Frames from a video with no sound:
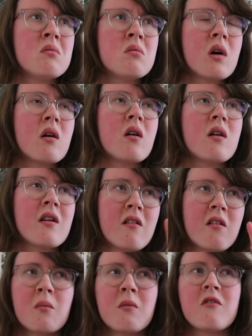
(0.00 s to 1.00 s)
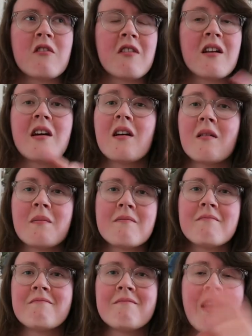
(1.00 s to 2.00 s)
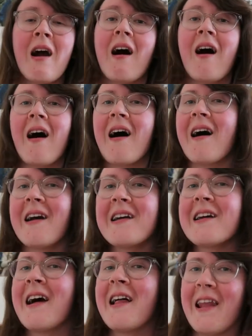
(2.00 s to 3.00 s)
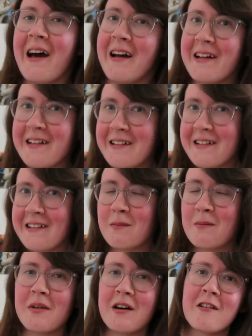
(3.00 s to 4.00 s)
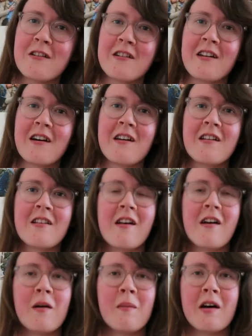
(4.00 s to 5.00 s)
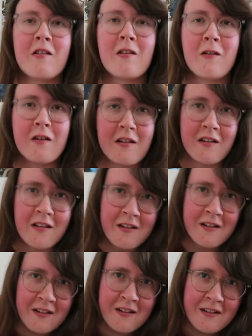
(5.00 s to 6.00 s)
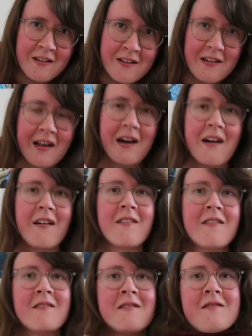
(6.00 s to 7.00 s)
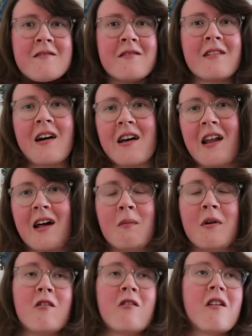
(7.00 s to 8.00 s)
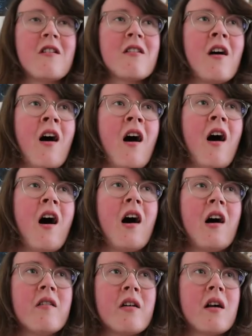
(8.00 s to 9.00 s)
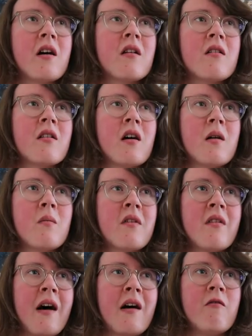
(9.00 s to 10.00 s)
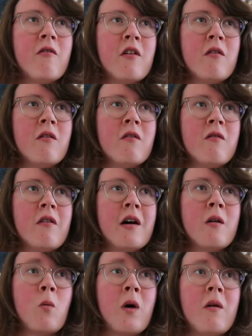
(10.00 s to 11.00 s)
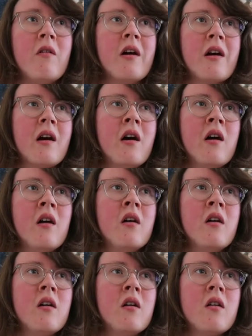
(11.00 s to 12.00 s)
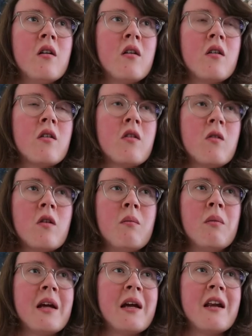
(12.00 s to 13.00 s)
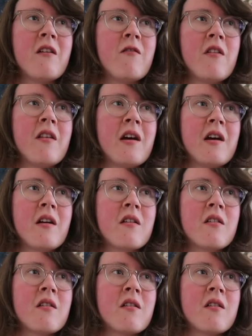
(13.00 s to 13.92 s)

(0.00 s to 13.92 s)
Oh no, I did some of those. I collect merchandise, um, as you can tell. I collect merchandise. I realise I'm sat in front of and wearing two completely different things.